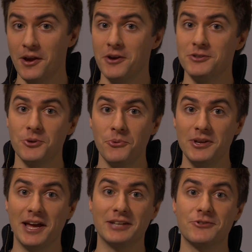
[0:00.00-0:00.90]
so we
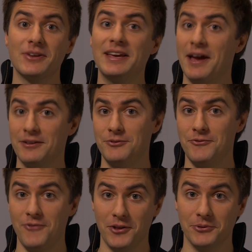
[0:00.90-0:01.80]
naturally had to
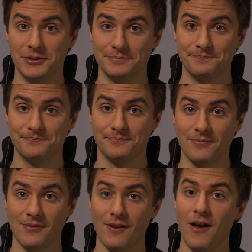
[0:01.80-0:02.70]
follow them.
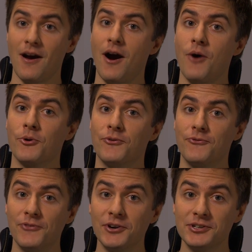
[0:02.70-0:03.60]
Our
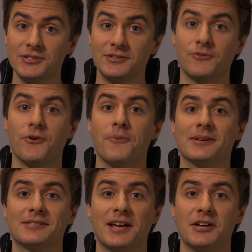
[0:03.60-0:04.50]
first Chrome
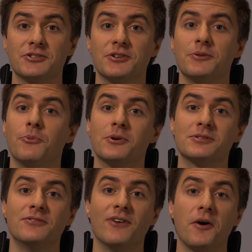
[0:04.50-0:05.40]
extension
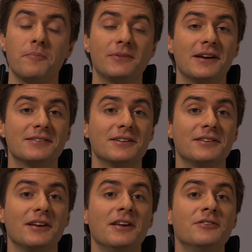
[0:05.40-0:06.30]
was developed as
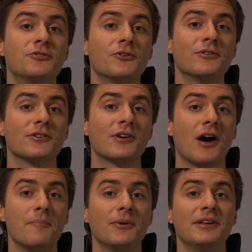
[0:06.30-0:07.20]
an internal
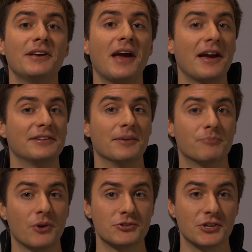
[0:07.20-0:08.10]
company hack day
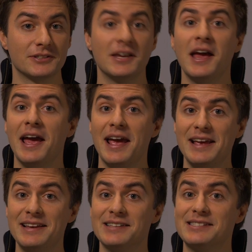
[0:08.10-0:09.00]
project
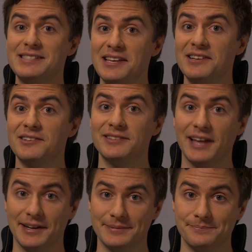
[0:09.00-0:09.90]
in a single
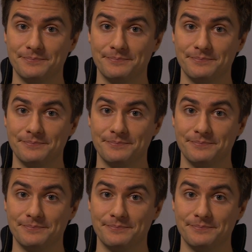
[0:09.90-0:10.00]
day.